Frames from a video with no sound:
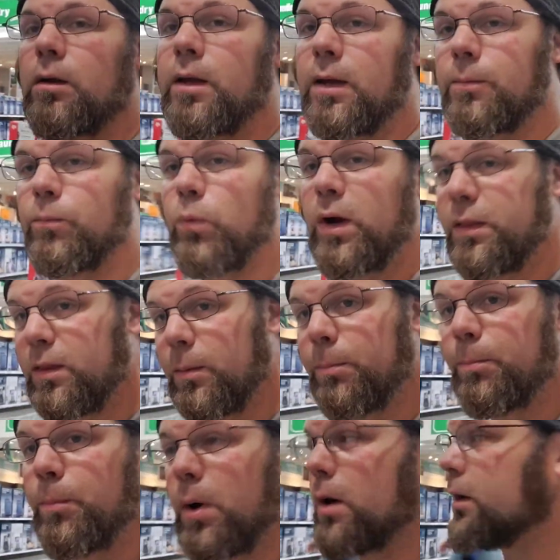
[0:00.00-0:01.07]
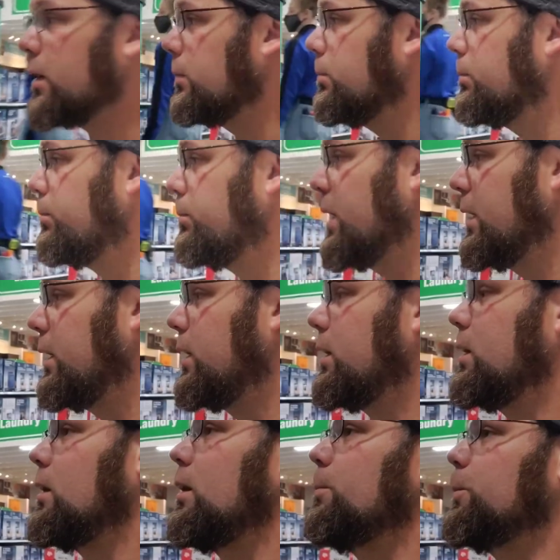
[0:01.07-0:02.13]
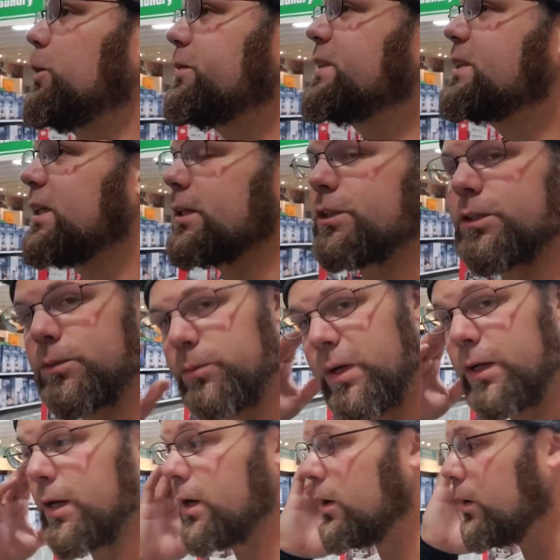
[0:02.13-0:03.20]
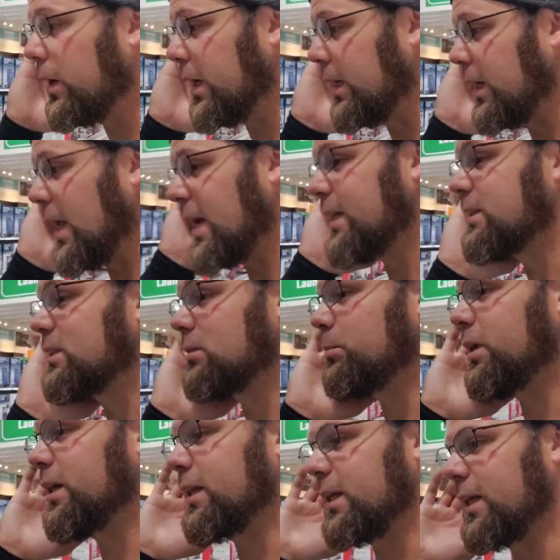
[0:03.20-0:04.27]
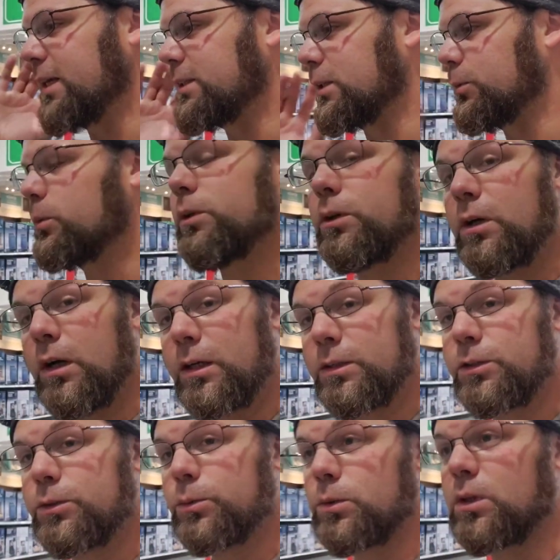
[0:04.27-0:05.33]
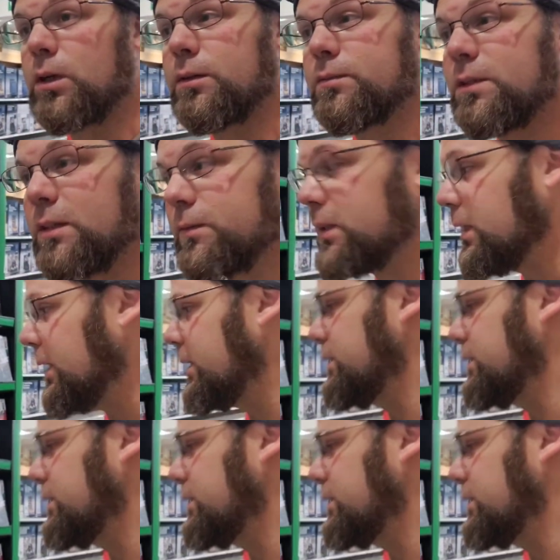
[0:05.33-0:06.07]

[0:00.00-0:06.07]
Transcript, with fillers: Okay, we're at the bargain bin movie section right now, and ask somebody that is a real connoisseur of D V